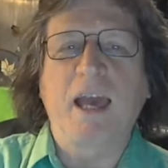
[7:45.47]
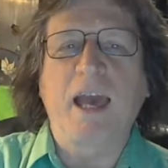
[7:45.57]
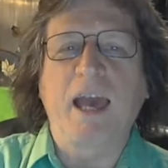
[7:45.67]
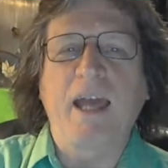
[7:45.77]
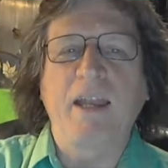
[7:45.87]

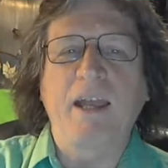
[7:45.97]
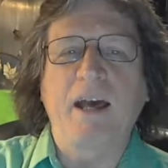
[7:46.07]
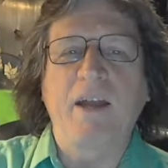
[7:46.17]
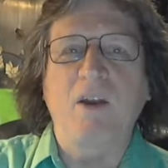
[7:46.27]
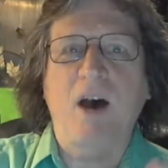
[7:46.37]
and
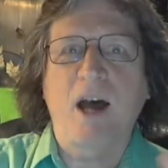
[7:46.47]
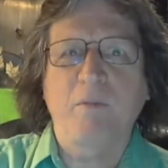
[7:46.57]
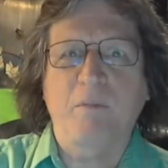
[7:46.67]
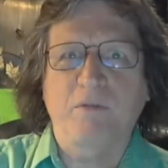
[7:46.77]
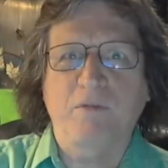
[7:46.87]

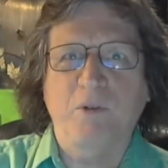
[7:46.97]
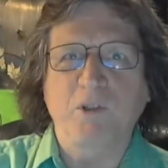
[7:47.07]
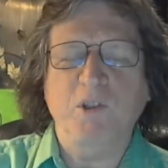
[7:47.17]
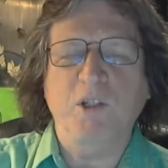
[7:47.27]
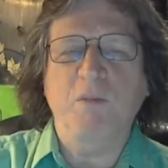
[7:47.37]
not before
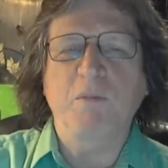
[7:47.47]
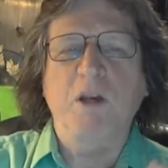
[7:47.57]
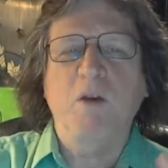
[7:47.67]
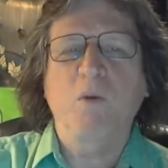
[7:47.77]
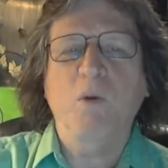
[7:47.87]
sleep.
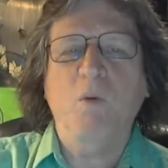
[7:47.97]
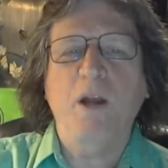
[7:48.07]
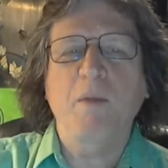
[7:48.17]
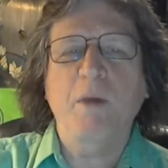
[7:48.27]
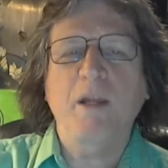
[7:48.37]
We
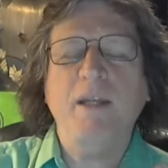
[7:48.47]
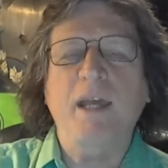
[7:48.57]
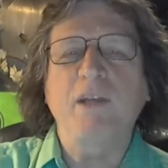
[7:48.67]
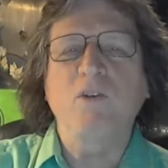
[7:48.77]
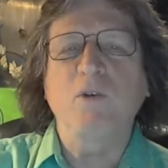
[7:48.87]
want to
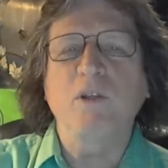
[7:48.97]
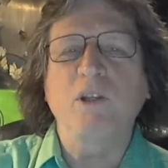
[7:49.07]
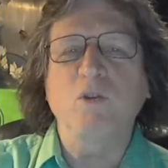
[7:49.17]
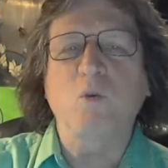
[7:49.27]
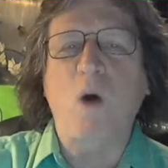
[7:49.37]
meditate during
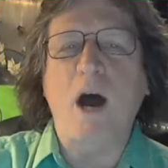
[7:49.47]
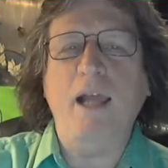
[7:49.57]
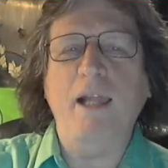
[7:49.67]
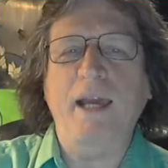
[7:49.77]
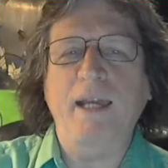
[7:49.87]
the
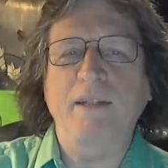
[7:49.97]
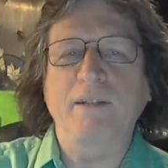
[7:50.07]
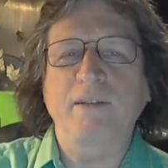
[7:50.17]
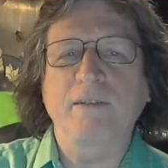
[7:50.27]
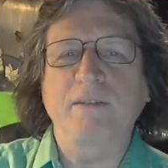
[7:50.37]
twilight
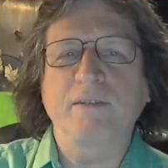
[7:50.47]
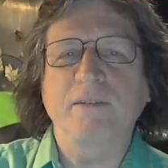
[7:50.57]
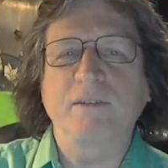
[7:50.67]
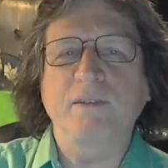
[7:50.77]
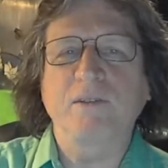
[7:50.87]

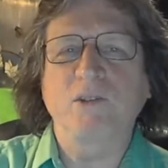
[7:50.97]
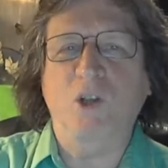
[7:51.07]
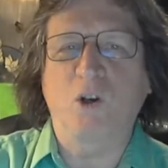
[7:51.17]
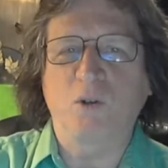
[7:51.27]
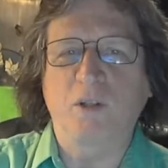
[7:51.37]

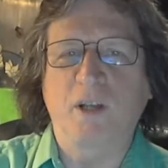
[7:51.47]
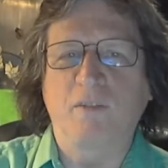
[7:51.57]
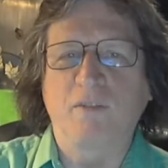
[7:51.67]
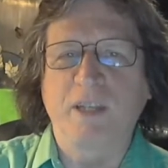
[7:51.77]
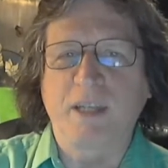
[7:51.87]
zone
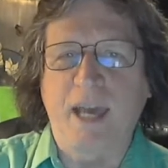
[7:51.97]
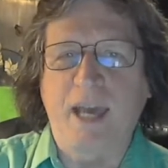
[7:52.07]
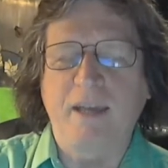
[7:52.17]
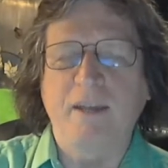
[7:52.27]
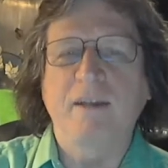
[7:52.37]
of the
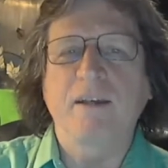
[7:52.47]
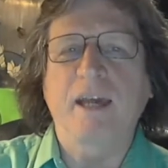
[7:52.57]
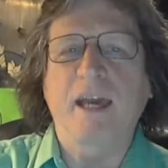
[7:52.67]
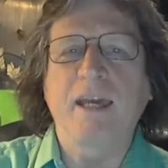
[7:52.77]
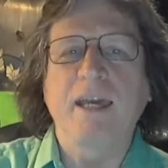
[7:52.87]
day.
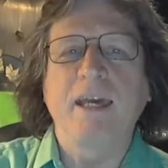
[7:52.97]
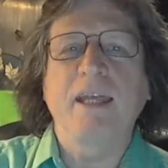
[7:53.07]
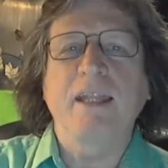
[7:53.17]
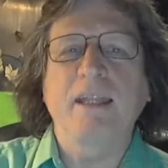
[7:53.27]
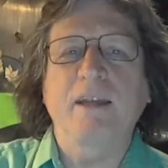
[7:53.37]
Okay,
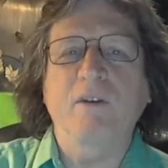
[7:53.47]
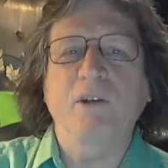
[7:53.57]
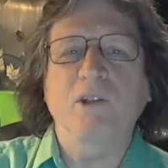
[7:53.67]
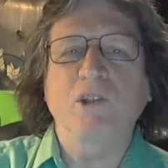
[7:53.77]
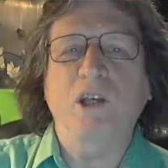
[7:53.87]

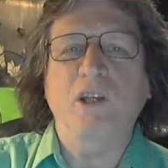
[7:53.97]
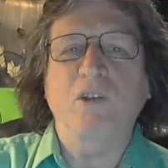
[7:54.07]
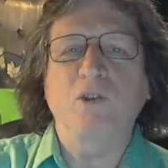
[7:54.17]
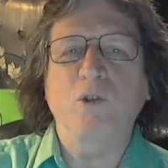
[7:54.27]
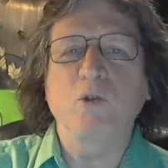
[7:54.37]
there is
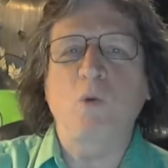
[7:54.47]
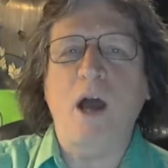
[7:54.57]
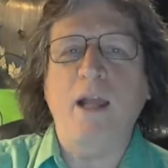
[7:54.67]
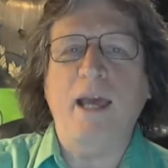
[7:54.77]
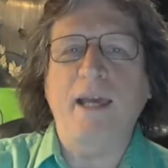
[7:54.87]
two
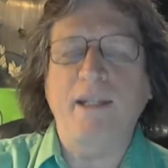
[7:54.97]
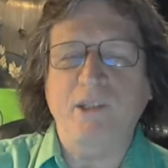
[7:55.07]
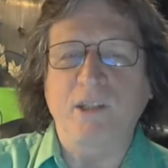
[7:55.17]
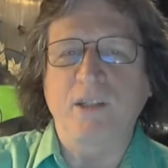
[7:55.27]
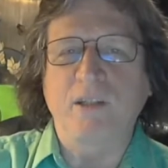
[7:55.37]

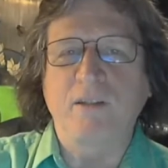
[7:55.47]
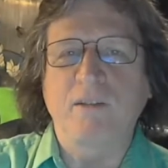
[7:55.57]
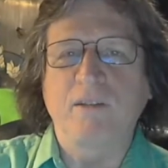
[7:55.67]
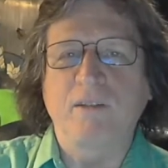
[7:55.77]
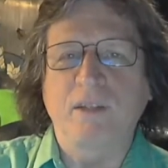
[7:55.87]
twilights in
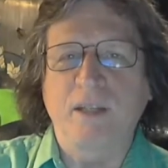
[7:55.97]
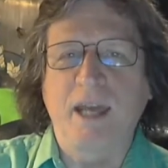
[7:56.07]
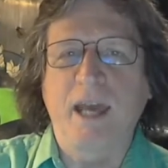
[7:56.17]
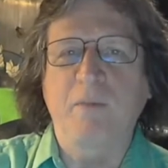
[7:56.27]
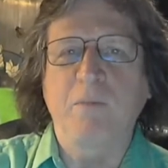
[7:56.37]
the
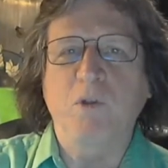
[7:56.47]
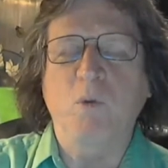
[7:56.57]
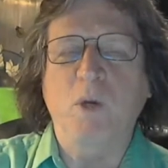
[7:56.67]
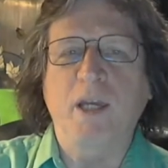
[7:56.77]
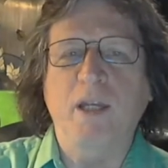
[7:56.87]
day,
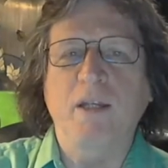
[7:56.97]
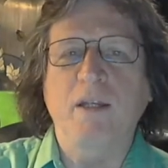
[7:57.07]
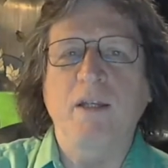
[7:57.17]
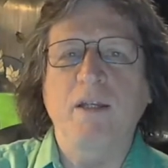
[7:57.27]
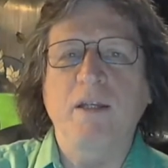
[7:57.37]
between
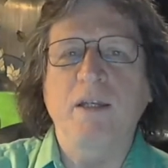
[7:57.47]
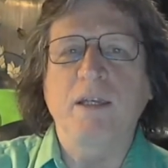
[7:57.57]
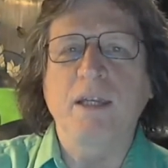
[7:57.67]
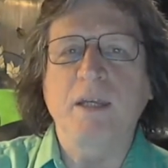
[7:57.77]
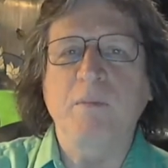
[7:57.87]

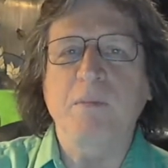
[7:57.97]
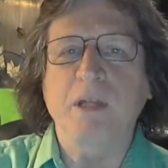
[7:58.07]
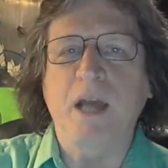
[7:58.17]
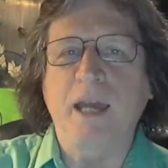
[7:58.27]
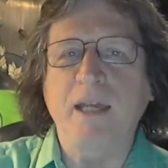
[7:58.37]
deep
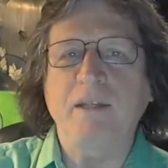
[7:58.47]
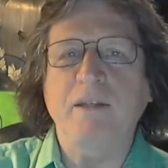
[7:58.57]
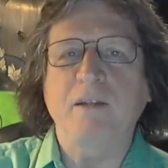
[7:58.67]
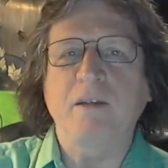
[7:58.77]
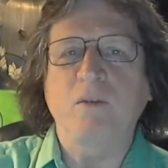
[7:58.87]
night,
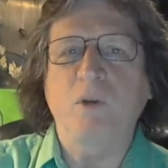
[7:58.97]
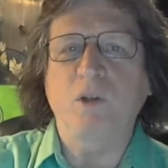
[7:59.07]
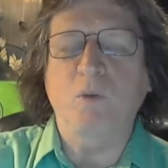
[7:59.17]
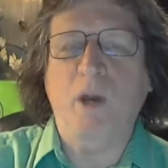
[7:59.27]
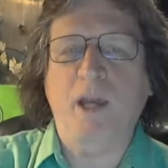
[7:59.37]
when
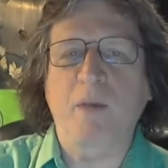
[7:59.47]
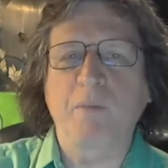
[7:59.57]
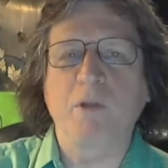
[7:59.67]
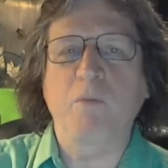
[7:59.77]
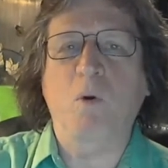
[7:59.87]
you wake up in the